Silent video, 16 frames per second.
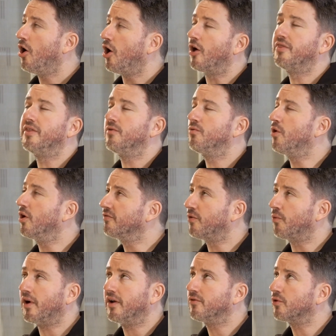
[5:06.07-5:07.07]
or they want,
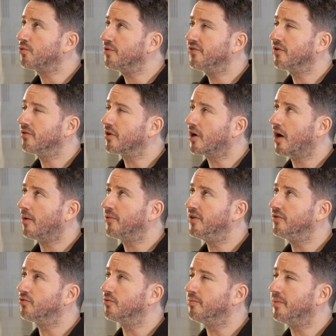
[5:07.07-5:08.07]
for whatever reason, the
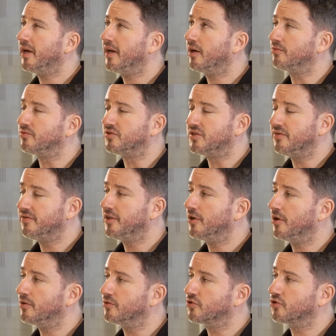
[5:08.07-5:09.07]
company to pay out
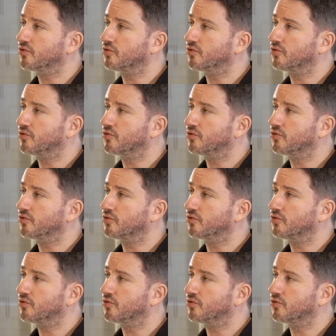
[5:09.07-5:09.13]
dividends